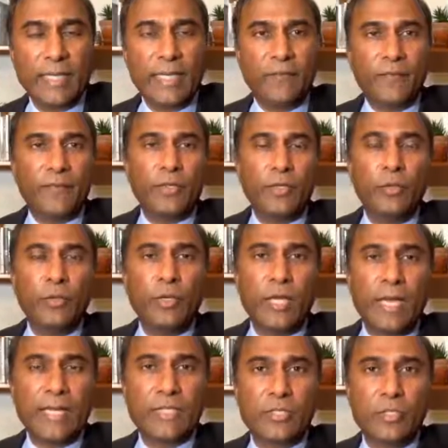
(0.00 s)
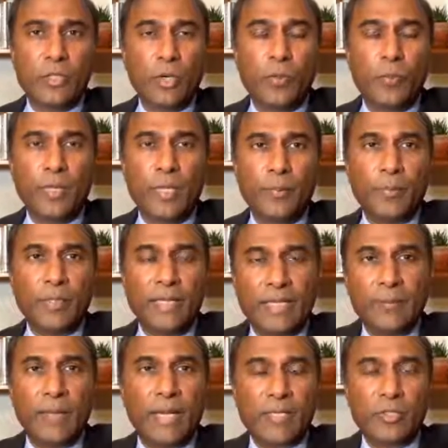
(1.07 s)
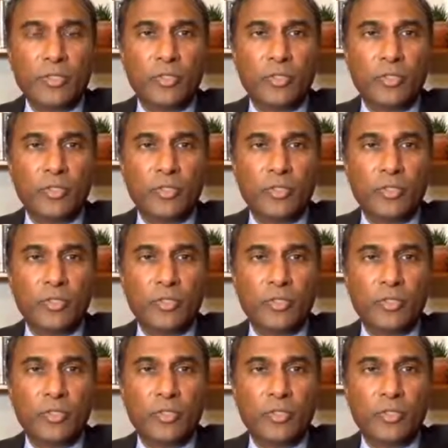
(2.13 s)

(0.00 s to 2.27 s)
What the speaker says: if you guys know people in